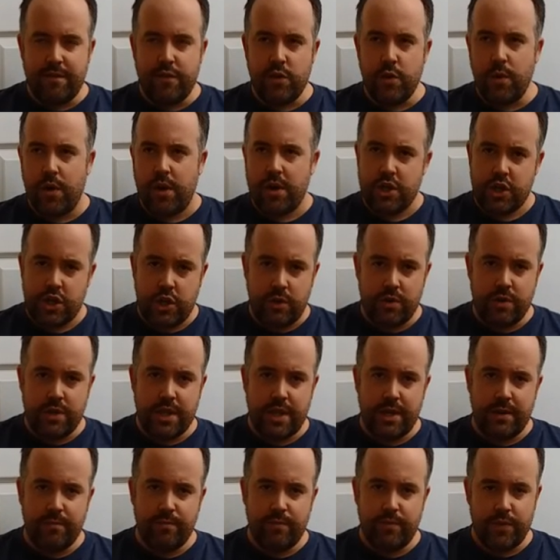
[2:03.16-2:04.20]
if you are
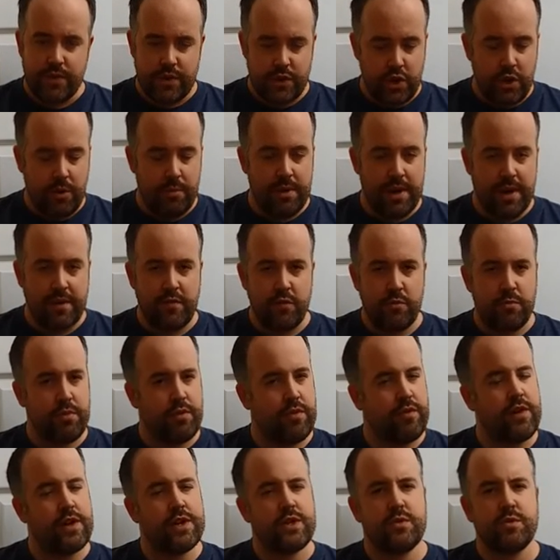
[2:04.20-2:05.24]
shooting top level
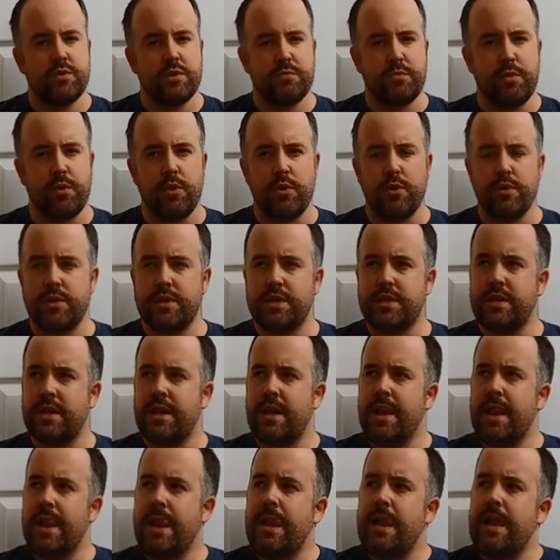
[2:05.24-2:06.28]
professional sports,
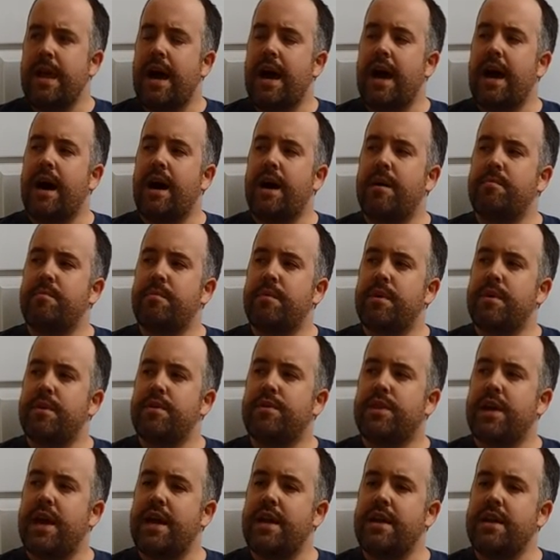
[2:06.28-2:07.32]
um,
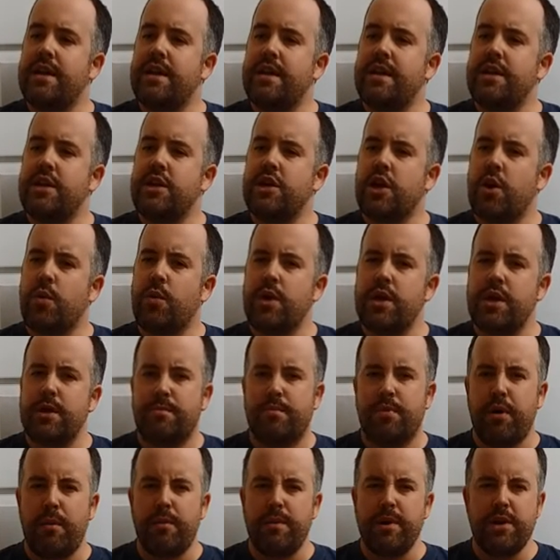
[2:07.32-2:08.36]
then you know what you're
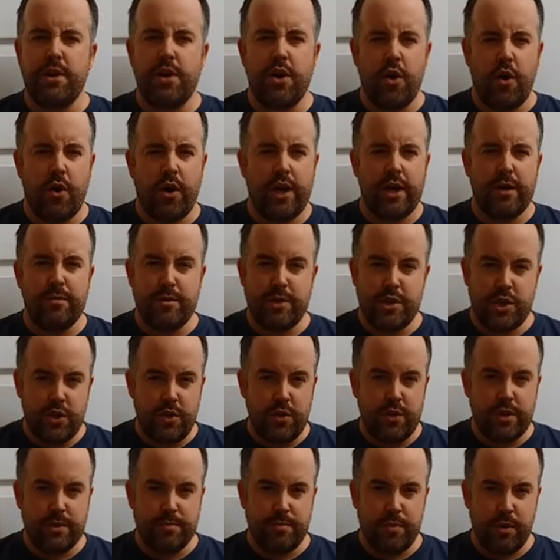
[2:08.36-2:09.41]
probably not going to be
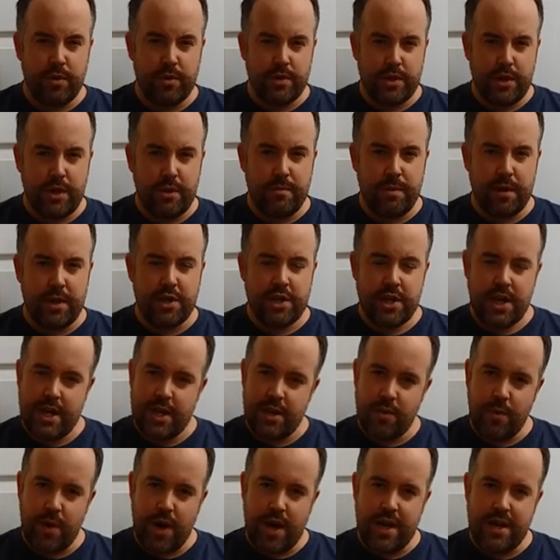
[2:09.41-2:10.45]
shooting sports on a budget
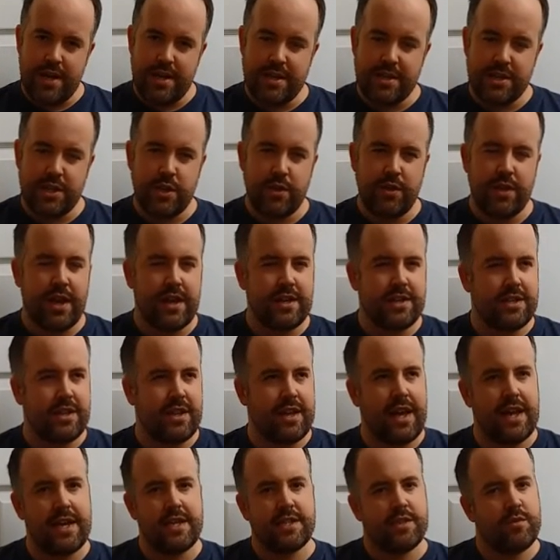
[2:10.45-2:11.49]
anyway so that so
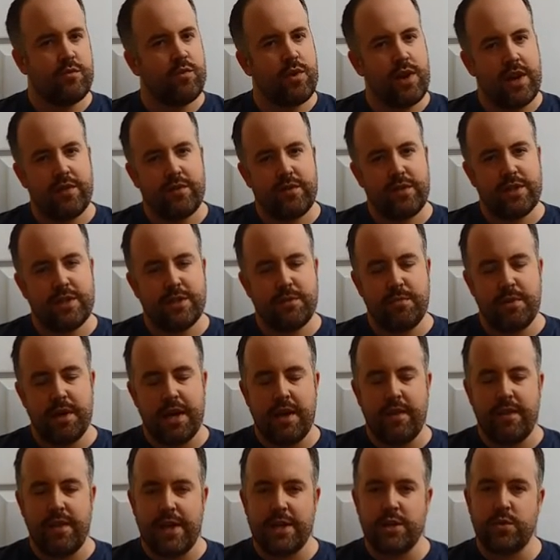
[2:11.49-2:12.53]
that isn't relevant to me
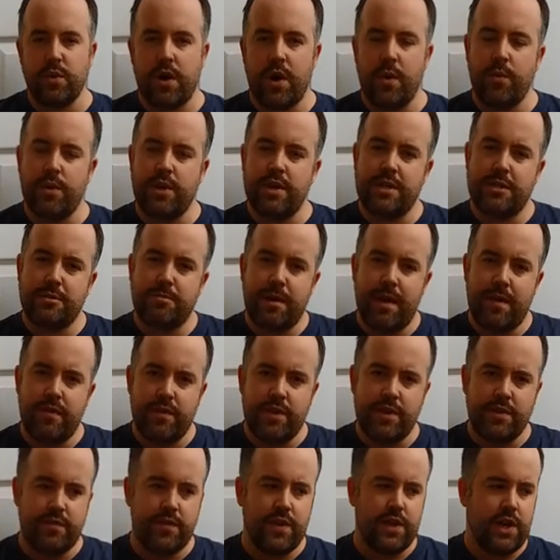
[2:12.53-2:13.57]
and that's why I wanted to make
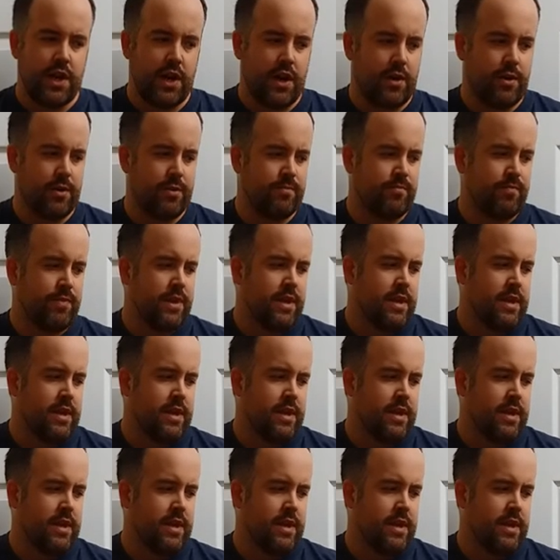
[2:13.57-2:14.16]
this video